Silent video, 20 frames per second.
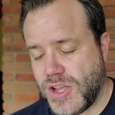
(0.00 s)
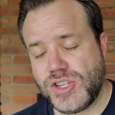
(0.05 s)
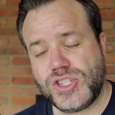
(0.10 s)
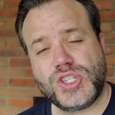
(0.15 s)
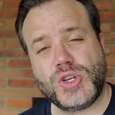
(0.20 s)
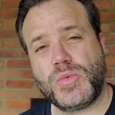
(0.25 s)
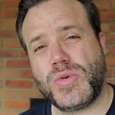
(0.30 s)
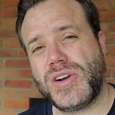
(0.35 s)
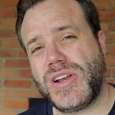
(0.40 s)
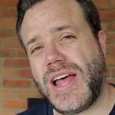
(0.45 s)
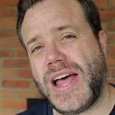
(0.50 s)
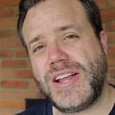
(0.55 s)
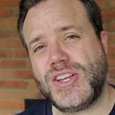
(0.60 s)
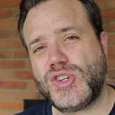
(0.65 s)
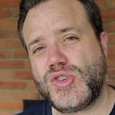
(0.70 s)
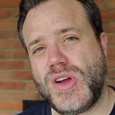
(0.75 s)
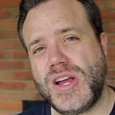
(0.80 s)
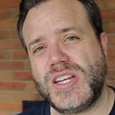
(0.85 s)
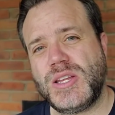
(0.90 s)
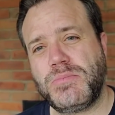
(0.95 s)
So we're not
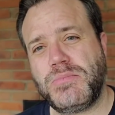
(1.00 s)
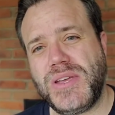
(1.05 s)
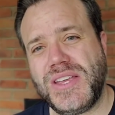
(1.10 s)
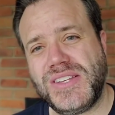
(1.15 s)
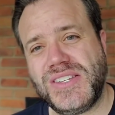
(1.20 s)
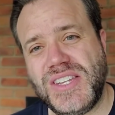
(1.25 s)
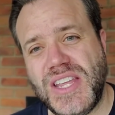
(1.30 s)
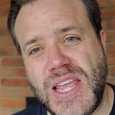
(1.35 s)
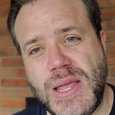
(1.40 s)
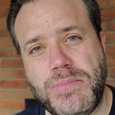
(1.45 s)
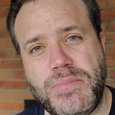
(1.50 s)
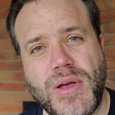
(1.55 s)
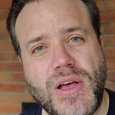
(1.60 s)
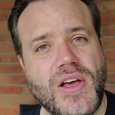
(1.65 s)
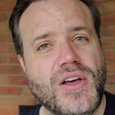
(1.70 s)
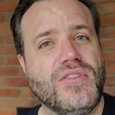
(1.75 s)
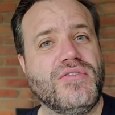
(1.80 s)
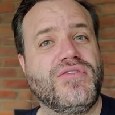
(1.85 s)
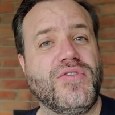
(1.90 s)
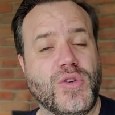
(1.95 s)
trying to be deep
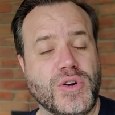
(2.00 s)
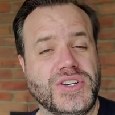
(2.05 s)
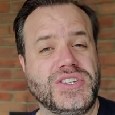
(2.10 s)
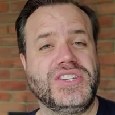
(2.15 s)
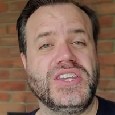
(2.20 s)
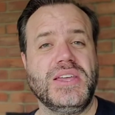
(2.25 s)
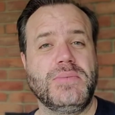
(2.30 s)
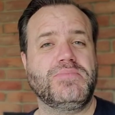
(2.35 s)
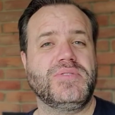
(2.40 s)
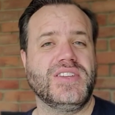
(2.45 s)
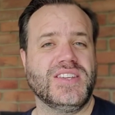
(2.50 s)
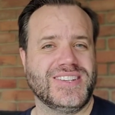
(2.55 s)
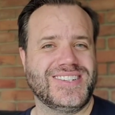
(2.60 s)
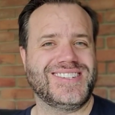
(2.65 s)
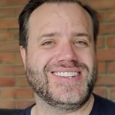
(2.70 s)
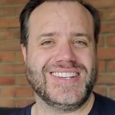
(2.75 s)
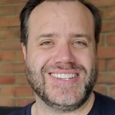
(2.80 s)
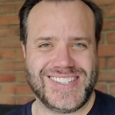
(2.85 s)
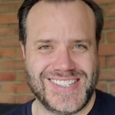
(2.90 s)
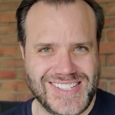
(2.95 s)
for
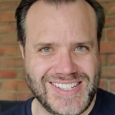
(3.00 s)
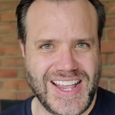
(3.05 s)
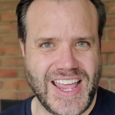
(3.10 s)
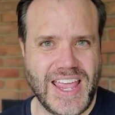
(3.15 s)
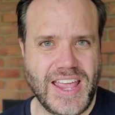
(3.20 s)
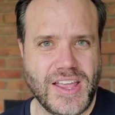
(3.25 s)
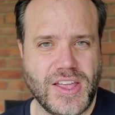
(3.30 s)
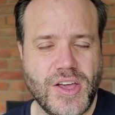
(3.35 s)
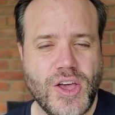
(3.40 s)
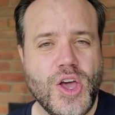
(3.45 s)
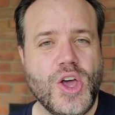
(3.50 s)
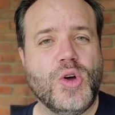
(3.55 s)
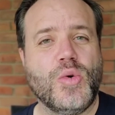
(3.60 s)
deepness sake.